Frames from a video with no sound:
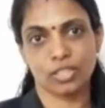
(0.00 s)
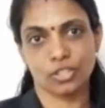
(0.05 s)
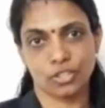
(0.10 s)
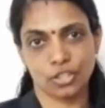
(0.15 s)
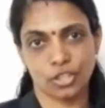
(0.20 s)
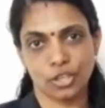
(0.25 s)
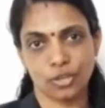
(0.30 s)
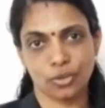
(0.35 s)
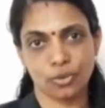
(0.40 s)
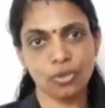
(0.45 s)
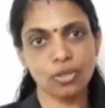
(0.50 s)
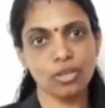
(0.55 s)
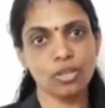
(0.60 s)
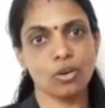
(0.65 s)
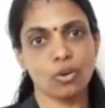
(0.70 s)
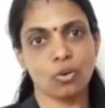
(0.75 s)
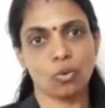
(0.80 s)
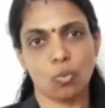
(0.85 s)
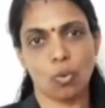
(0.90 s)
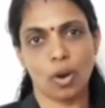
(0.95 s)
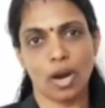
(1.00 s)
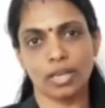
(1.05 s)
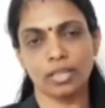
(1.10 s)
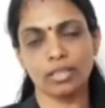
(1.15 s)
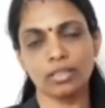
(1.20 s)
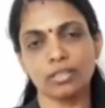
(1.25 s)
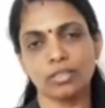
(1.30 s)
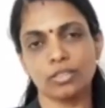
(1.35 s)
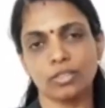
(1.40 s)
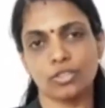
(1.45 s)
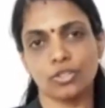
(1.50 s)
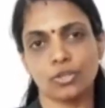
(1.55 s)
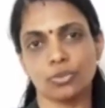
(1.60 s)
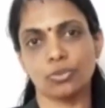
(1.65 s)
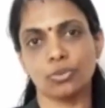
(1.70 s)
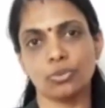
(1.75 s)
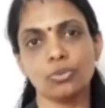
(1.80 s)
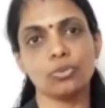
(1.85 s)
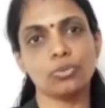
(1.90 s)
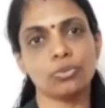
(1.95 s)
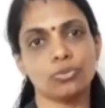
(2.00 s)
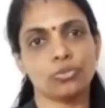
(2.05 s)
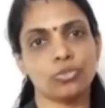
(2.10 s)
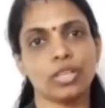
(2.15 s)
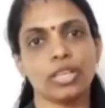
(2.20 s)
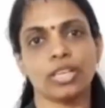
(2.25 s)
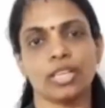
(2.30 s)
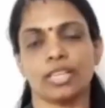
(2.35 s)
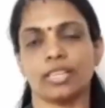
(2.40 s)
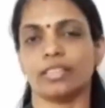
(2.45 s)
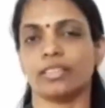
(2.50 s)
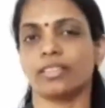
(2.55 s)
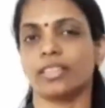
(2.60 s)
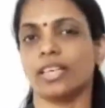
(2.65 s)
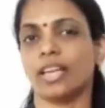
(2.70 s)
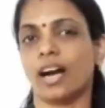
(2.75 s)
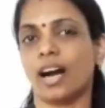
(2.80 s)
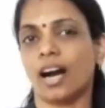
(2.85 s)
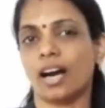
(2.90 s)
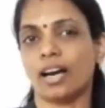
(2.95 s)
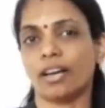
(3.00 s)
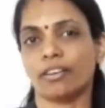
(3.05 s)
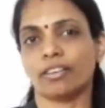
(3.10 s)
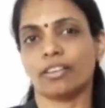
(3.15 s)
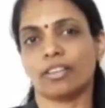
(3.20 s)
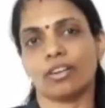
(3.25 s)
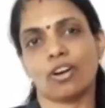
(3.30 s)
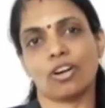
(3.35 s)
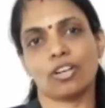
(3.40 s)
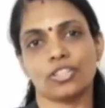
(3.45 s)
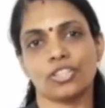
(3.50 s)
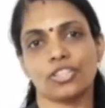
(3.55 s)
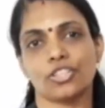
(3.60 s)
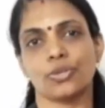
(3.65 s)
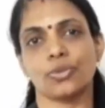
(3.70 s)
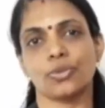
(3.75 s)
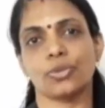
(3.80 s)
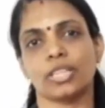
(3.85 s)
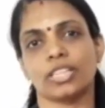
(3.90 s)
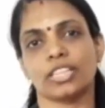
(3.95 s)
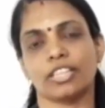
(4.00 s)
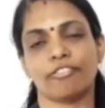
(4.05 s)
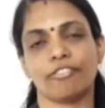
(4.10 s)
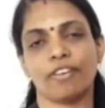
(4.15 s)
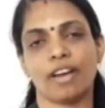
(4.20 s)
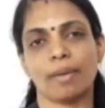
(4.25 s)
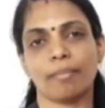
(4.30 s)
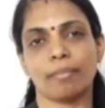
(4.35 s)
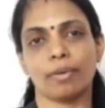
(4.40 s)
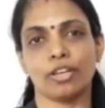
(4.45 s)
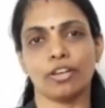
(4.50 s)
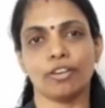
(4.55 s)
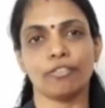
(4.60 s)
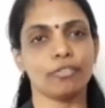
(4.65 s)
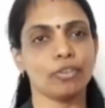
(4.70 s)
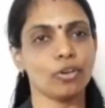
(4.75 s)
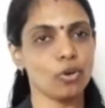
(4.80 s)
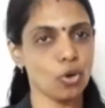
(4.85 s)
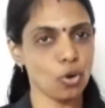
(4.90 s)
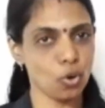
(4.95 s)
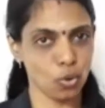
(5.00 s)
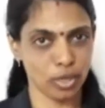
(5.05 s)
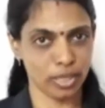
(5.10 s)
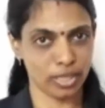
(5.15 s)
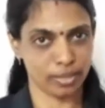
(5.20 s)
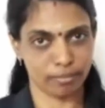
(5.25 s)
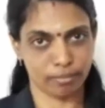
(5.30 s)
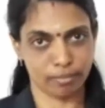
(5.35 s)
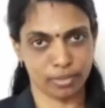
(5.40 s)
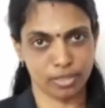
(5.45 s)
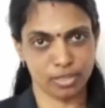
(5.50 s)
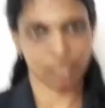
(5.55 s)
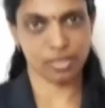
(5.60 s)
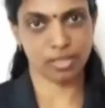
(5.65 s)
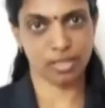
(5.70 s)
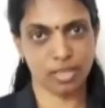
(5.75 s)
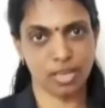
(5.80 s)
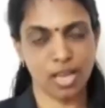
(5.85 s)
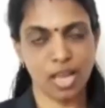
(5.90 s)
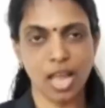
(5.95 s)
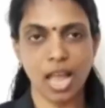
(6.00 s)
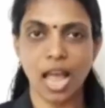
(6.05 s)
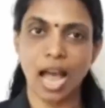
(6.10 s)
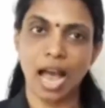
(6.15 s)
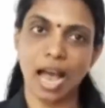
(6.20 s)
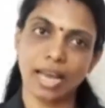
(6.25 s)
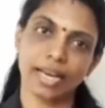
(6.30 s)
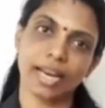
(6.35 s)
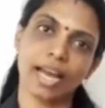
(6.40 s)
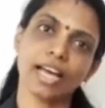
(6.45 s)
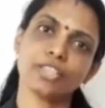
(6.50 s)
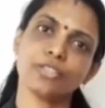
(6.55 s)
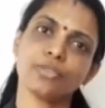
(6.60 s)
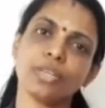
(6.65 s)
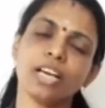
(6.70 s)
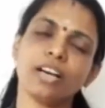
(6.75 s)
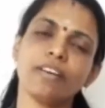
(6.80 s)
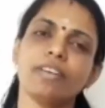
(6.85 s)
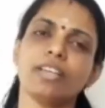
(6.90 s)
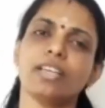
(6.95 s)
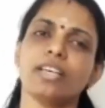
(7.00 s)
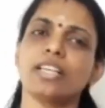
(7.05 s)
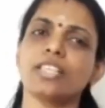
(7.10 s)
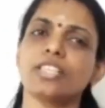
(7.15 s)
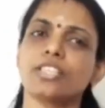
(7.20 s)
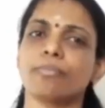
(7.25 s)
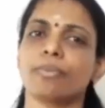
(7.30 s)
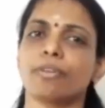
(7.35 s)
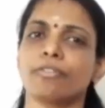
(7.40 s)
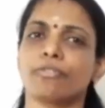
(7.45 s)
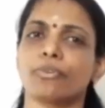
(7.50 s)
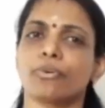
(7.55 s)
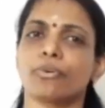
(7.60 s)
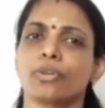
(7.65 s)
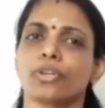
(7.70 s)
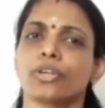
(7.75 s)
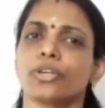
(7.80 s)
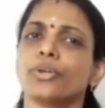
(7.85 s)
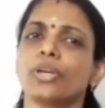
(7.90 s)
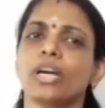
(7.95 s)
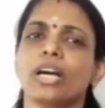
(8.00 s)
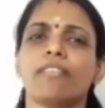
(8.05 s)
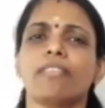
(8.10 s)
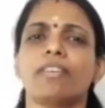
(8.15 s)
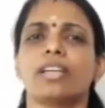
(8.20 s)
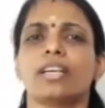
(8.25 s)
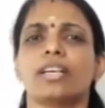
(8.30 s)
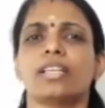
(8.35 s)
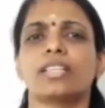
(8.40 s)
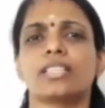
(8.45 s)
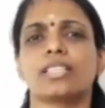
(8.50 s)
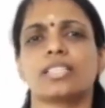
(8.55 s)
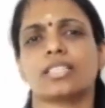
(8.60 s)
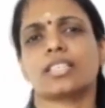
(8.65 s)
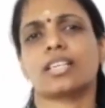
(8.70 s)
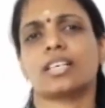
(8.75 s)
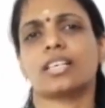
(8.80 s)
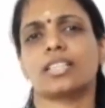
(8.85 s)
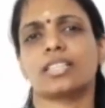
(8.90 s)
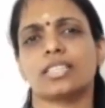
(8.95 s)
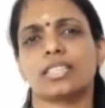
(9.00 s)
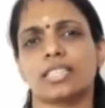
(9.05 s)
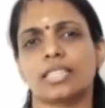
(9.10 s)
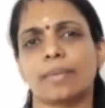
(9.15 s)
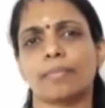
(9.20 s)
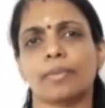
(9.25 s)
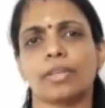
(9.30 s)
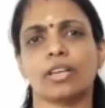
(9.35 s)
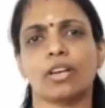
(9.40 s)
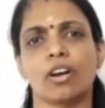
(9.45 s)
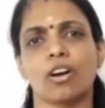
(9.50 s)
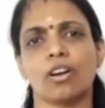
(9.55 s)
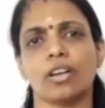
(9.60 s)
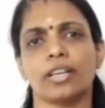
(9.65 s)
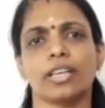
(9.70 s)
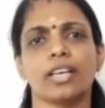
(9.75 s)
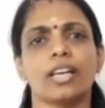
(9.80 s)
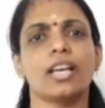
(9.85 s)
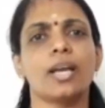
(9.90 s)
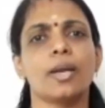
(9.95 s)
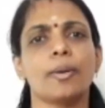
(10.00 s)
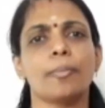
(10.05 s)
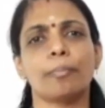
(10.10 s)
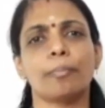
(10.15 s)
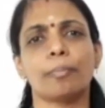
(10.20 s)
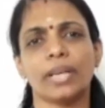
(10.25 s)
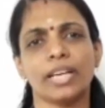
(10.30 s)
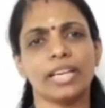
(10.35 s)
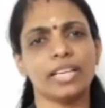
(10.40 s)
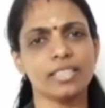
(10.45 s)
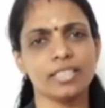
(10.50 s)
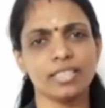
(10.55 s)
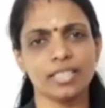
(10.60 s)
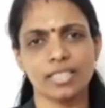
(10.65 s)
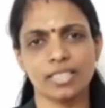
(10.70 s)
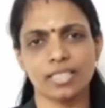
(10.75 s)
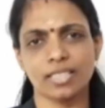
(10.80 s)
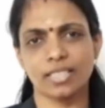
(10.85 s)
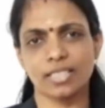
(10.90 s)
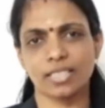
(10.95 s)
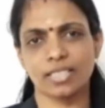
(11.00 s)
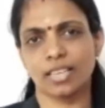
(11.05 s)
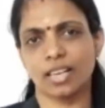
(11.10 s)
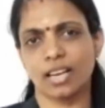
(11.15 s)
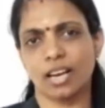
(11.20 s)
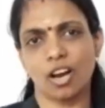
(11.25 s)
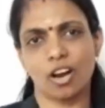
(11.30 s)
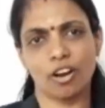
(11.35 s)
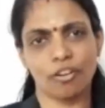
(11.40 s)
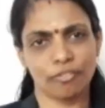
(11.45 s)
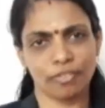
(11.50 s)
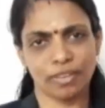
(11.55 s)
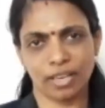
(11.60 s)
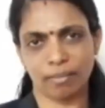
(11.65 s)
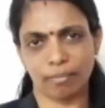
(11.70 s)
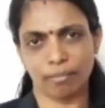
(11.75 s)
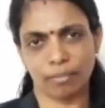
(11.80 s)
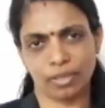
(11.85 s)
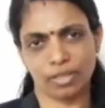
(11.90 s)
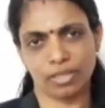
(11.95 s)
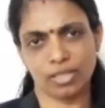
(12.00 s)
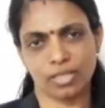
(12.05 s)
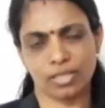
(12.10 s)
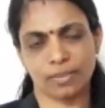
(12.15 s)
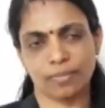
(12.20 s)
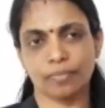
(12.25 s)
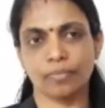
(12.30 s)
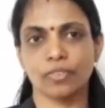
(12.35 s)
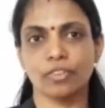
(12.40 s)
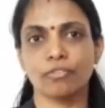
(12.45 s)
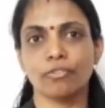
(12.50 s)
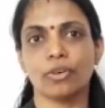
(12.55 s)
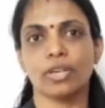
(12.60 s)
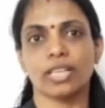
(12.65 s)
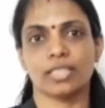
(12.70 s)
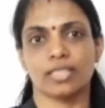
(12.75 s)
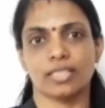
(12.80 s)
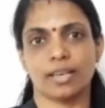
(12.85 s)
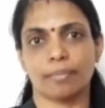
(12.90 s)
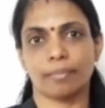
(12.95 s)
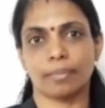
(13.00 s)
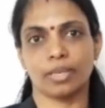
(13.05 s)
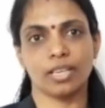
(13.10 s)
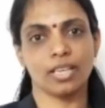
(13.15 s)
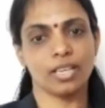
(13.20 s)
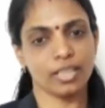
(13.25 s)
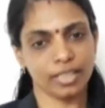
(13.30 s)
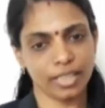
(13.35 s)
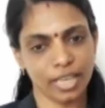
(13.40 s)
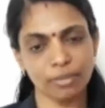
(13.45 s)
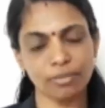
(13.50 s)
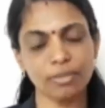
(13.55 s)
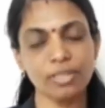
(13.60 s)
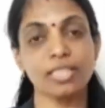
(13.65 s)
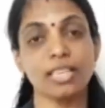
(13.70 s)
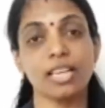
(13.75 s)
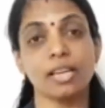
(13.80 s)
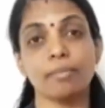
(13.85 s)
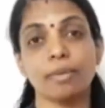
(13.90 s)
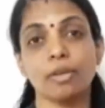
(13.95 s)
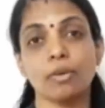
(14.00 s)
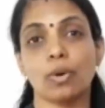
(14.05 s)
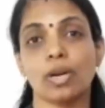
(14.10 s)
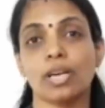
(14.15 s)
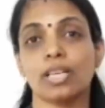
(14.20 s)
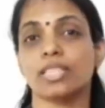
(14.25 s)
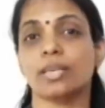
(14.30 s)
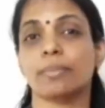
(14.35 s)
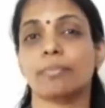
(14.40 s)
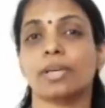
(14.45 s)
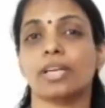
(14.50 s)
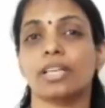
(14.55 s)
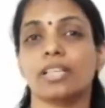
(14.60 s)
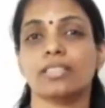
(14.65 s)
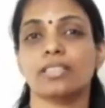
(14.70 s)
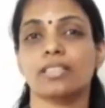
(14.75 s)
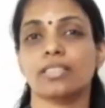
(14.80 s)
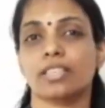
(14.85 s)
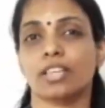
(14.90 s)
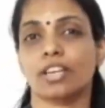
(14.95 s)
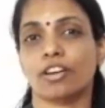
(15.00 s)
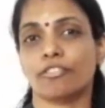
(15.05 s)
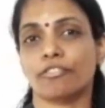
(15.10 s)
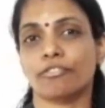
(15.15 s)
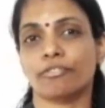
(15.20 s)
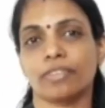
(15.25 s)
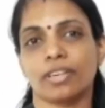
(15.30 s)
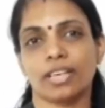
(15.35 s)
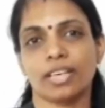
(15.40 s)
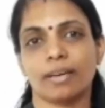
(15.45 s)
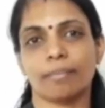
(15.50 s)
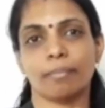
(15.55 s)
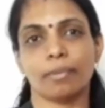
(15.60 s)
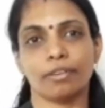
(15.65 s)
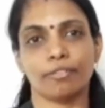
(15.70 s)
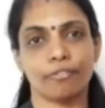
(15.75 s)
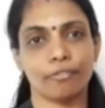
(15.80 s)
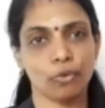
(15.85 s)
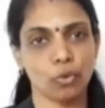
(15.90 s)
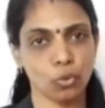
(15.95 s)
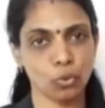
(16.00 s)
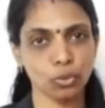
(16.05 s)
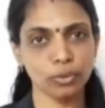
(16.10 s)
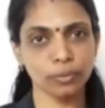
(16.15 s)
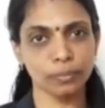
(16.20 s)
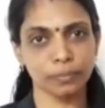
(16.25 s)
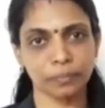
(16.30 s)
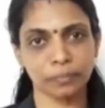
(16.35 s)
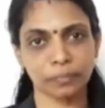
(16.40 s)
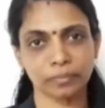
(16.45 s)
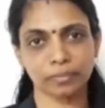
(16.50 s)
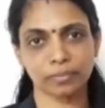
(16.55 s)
0, 1, 2, 3. They are constituting the family of whole numbers. And as you have learned before, you have learned something called predecessors of numbers. For example, can you tell me what's the predecessor of number 4?